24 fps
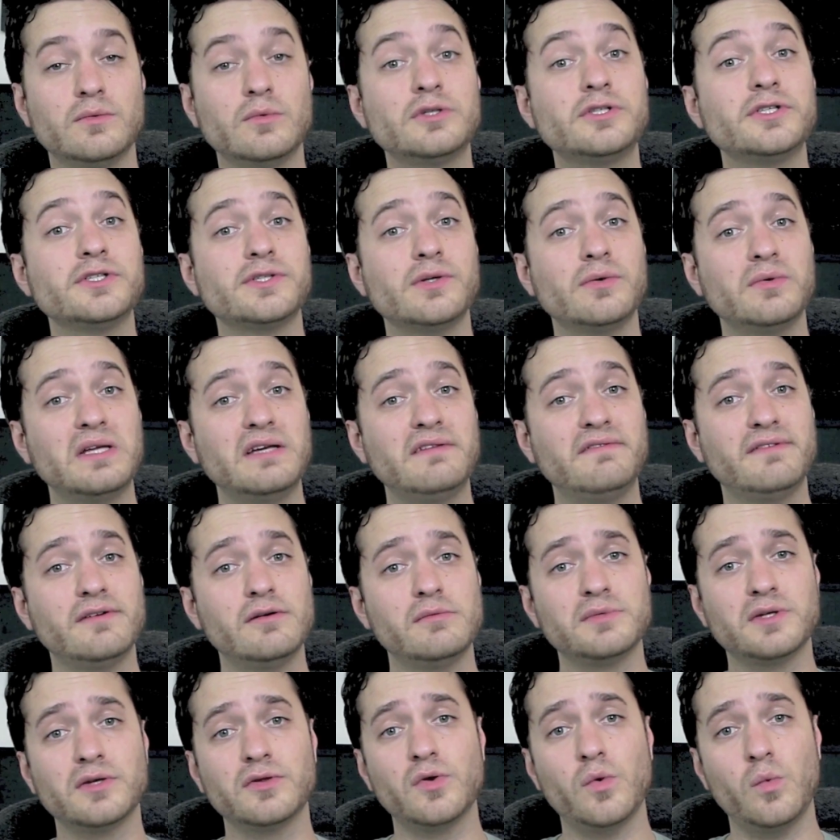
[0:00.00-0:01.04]
which is only
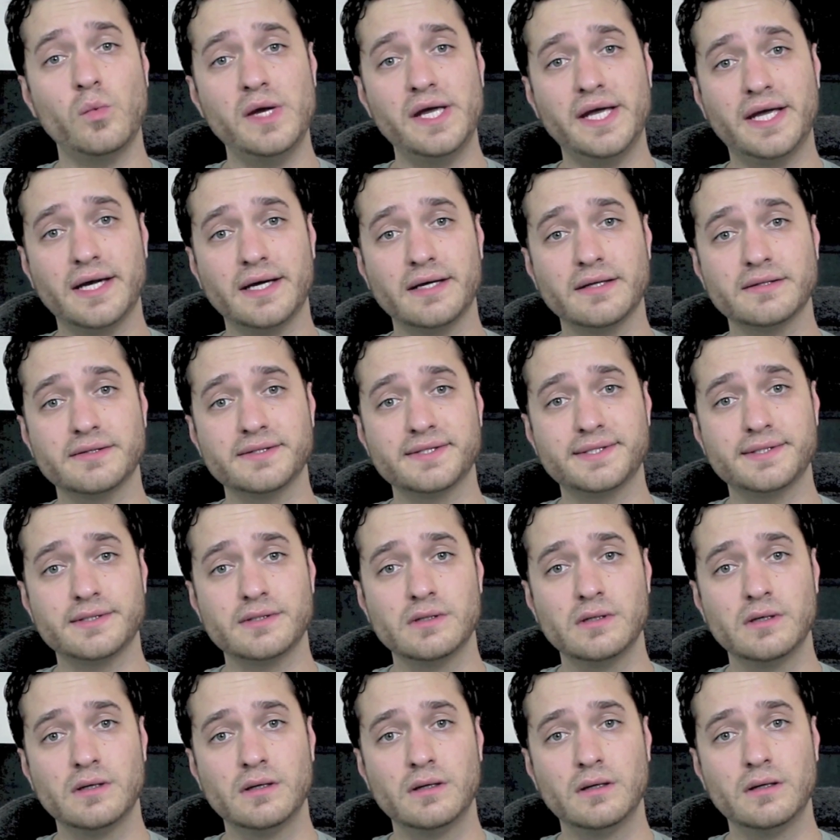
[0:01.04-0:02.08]
filmed on the weekends
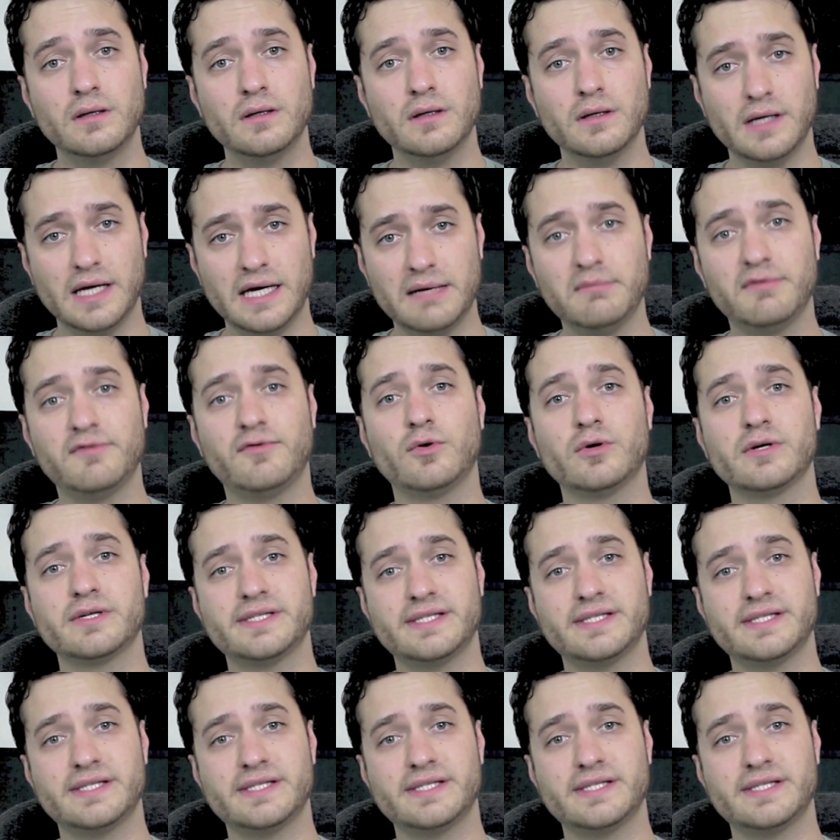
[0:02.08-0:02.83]
and before